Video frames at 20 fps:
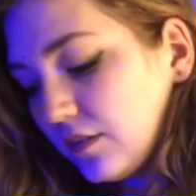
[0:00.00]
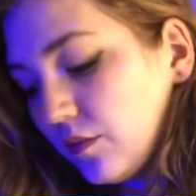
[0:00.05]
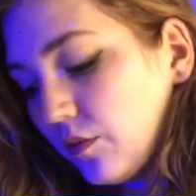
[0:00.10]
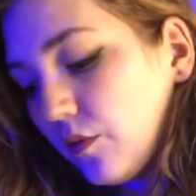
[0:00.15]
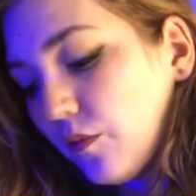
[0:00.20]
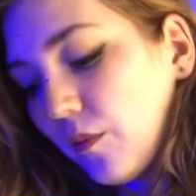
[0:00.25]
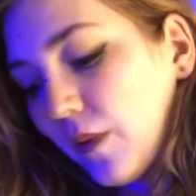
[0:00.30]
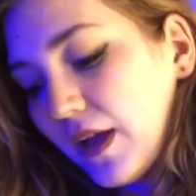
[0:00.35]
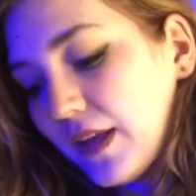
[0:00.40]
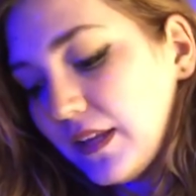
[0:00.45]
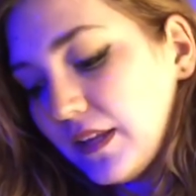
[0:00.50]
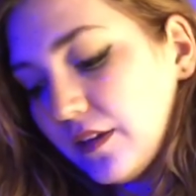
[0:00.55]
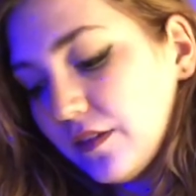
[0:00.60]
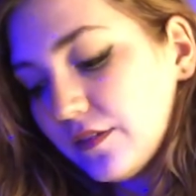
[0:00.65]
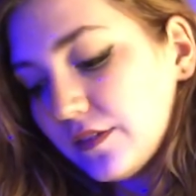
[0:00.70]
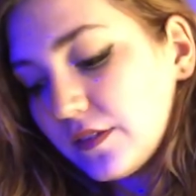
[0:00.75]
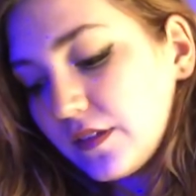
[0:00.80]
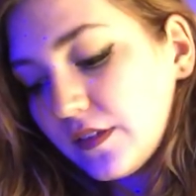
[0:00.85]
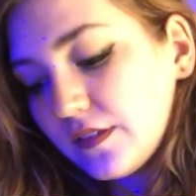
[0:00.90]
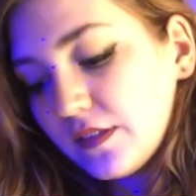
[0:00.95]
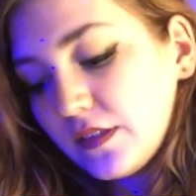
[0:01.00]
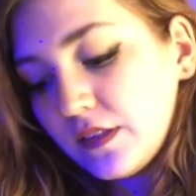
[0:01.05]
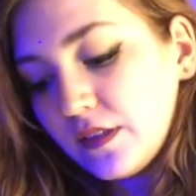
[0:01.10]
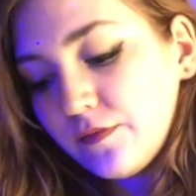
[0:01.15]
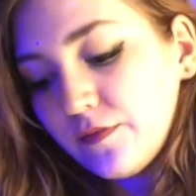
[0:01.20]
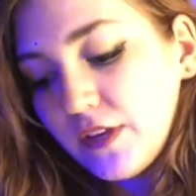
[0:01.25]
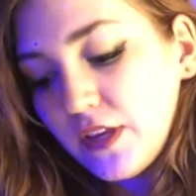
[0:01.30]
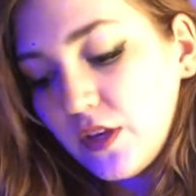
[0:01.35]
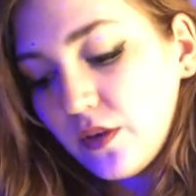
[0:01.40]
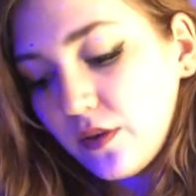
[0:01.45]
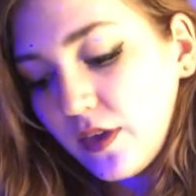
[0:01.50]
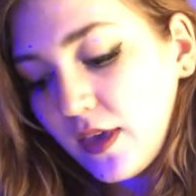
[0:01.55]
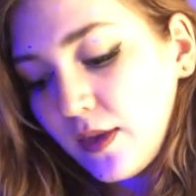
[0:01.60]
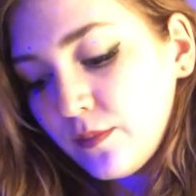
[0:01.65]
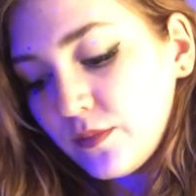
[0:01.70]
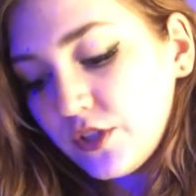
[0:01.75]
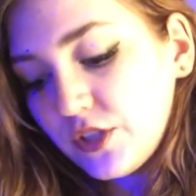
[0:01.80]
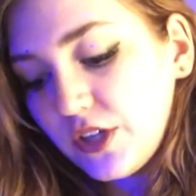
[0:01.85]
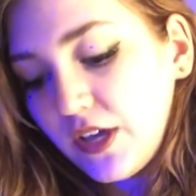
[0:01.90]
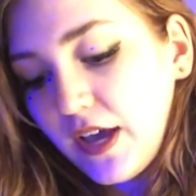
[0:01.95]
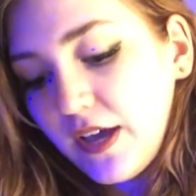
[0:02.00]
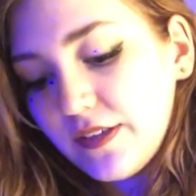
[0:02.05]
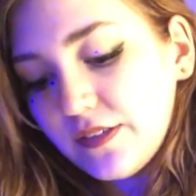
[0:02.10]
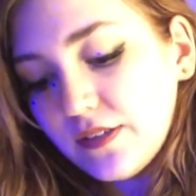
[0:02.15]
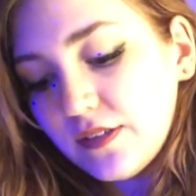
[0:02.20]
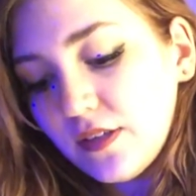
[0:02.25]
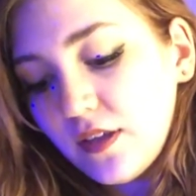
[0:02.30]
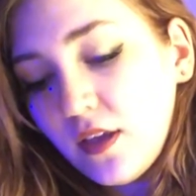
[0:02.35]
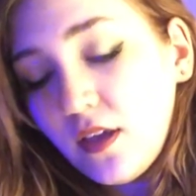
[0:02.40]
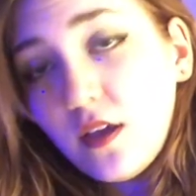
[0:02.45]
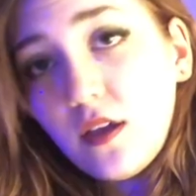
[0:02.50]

or white nails, because in the video game she has